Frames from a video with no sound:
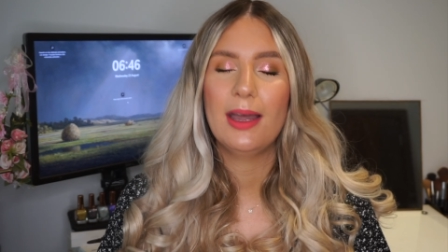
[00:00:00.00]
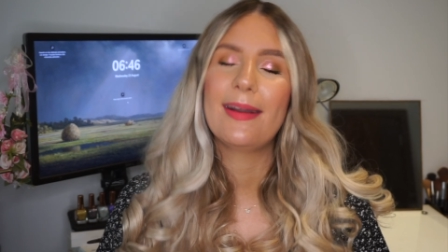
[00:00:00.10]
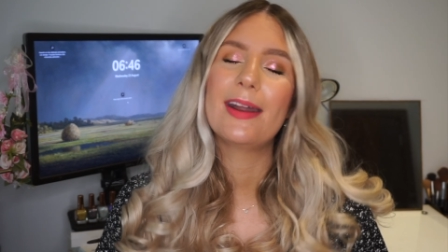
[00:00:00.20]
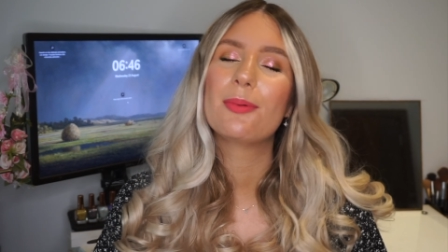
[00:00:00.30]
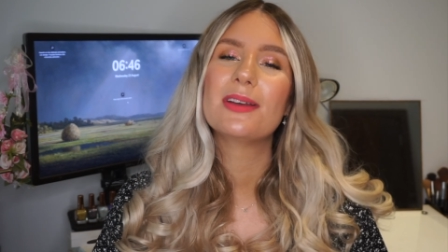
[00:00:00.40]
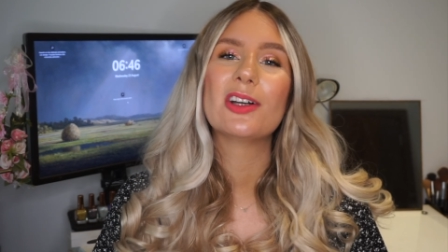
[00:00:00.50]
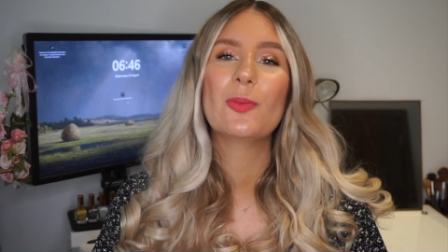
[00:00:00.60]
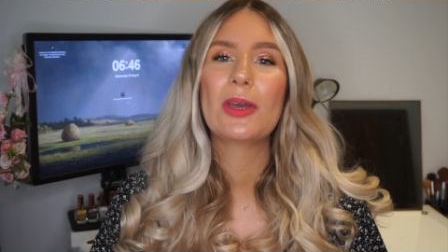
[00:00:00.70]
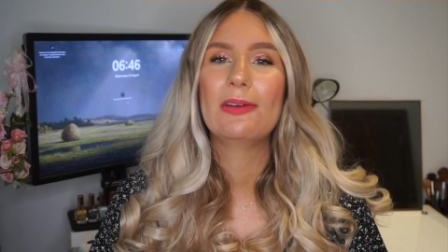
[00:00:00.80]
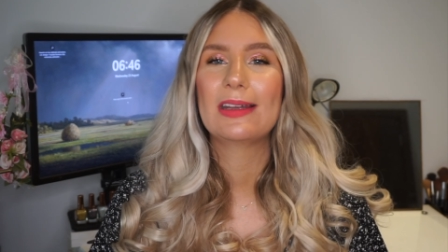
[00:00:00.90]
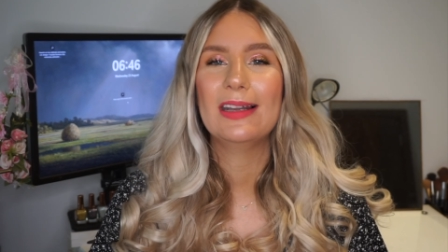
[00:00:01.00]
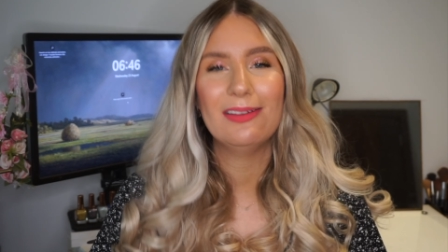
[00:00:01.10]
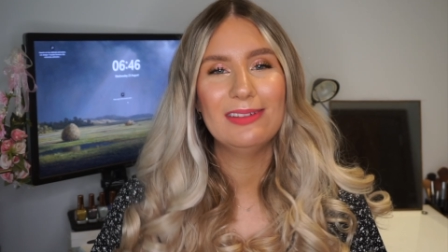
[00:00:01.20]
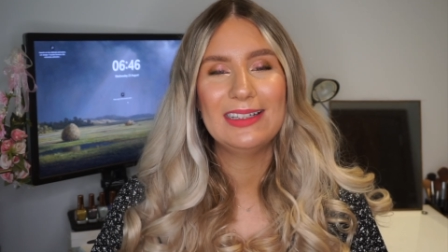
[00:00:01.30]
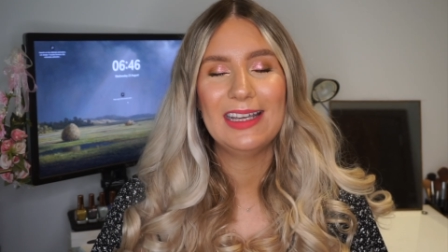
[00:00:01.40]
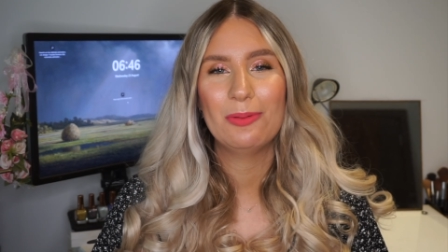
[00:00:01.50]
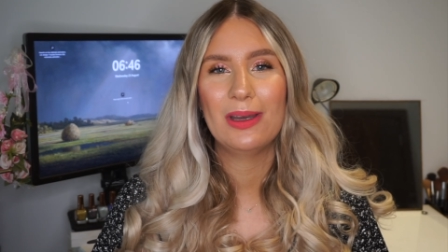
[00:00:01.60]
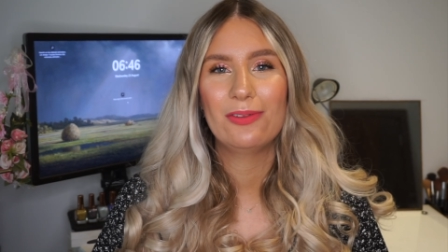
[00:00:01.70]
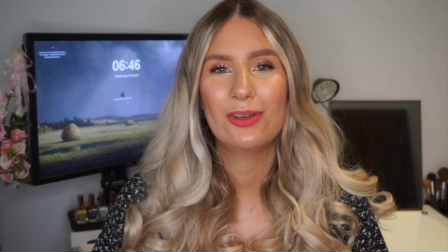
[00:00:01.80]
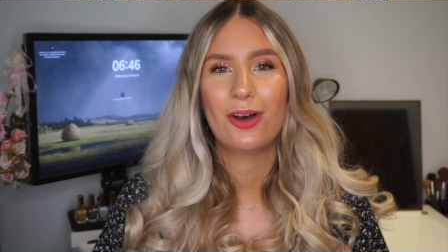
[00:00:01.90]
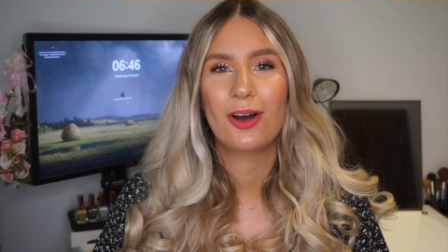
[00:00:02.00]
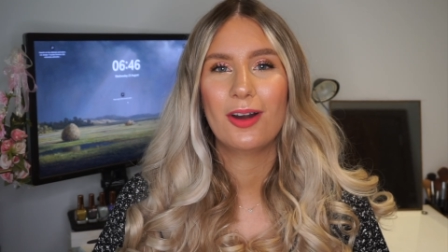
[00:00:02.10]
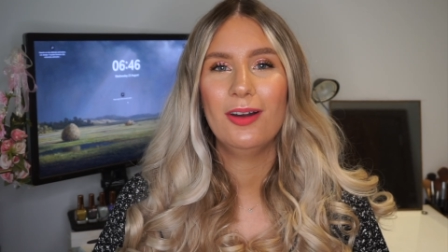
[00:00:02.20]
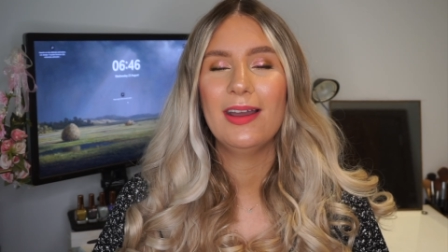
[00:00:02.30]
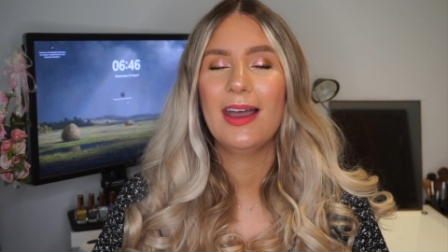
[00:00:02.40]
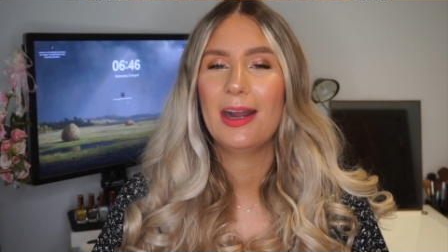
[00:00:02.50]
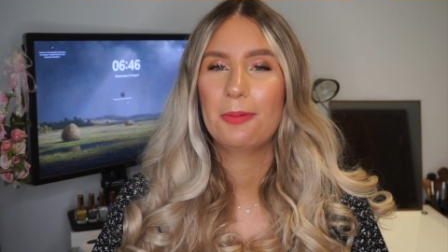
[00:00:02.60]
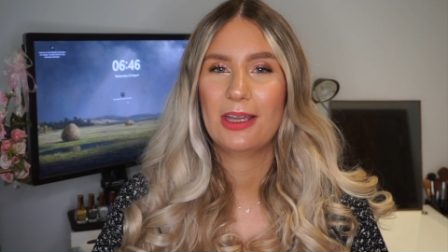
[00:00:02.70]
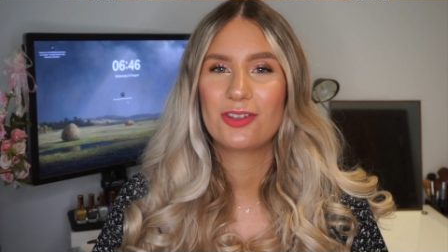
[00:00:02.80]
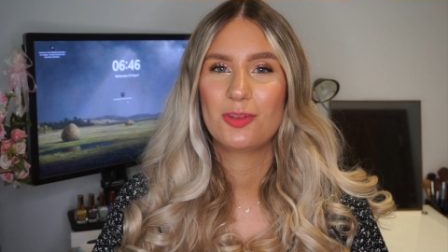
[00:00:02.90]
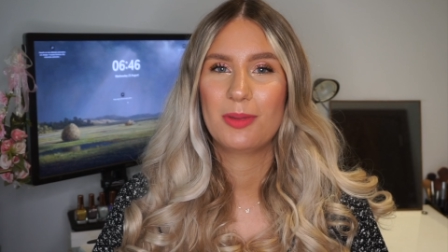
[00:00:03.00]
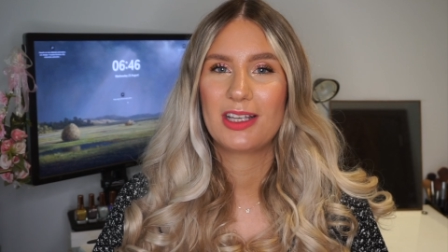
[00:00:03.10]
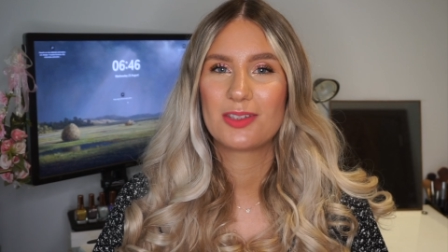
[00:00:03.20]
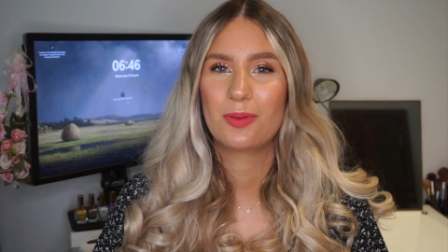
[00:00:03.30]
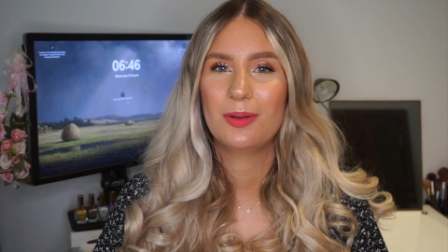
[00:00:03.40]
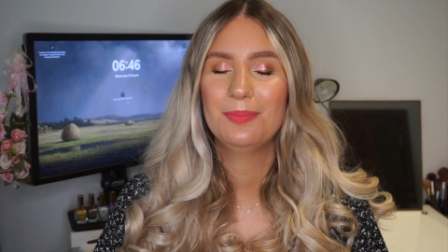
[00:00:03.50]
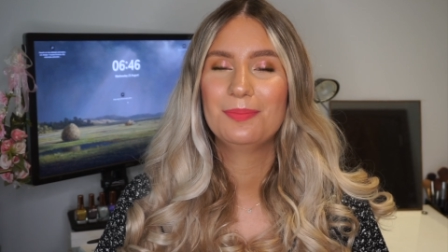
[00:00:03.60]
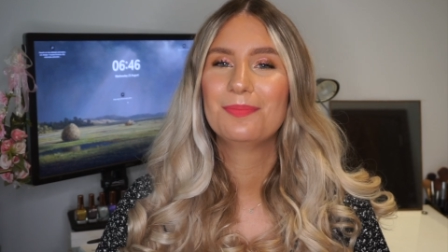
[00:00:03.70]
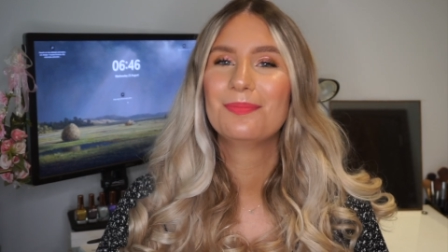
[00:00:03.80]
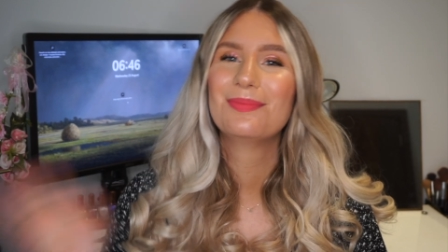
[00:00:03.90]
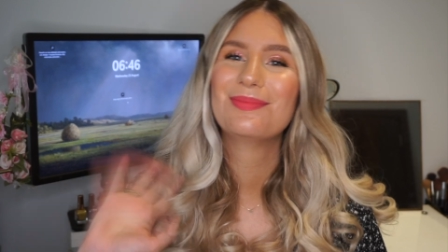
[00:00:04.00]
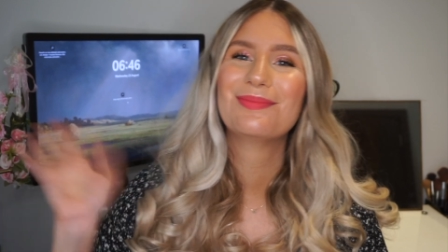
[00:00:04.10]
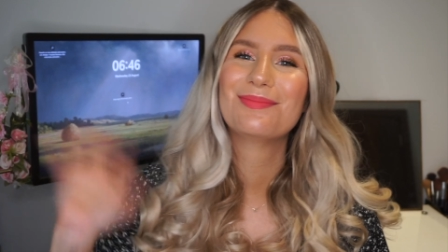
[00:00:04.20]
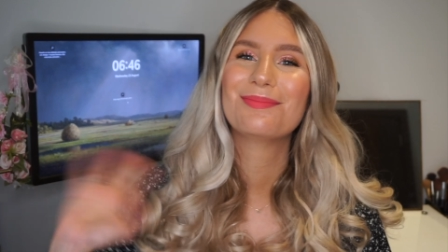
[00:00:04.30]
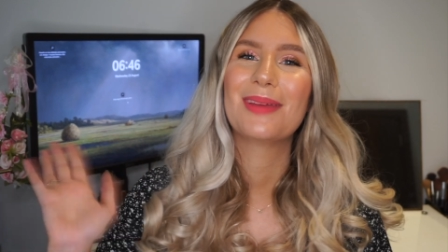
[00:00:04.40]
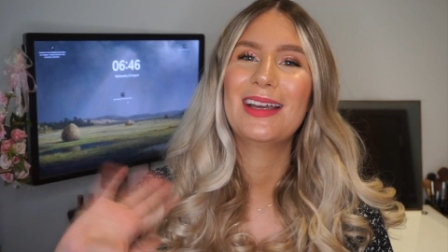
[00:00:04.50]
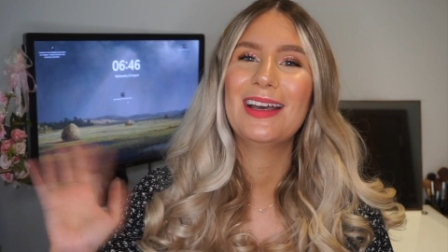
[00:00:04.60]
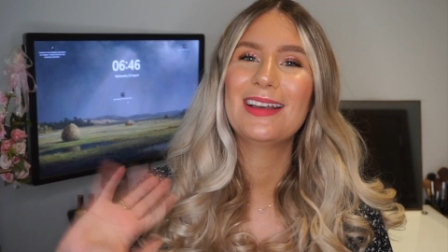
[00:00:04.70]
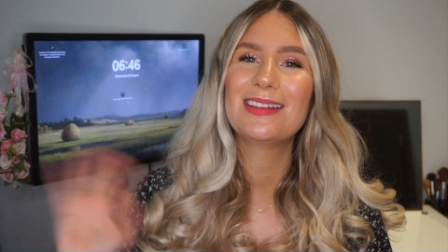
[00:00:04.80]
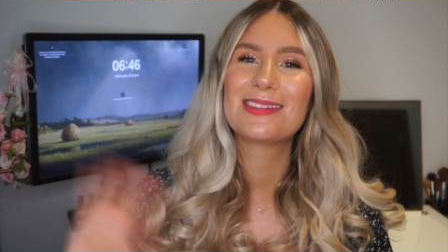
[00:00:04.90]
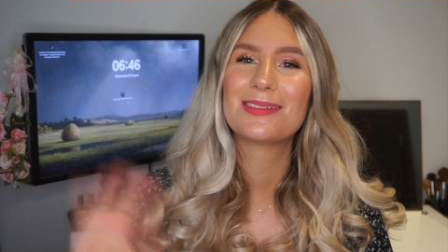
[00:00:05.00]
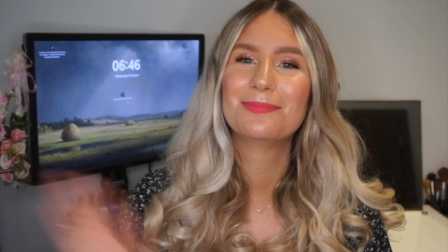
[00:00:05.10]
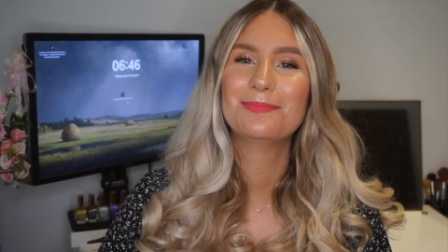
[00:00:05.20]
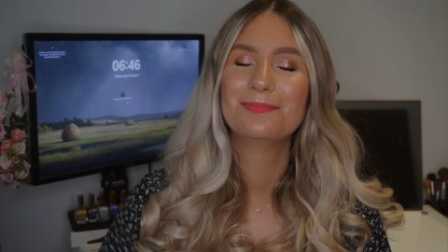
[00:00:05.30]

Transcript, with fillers: And otherwise, I hope you're having a lovely day wherever you are and I'll catch you in my next one. Bye guys.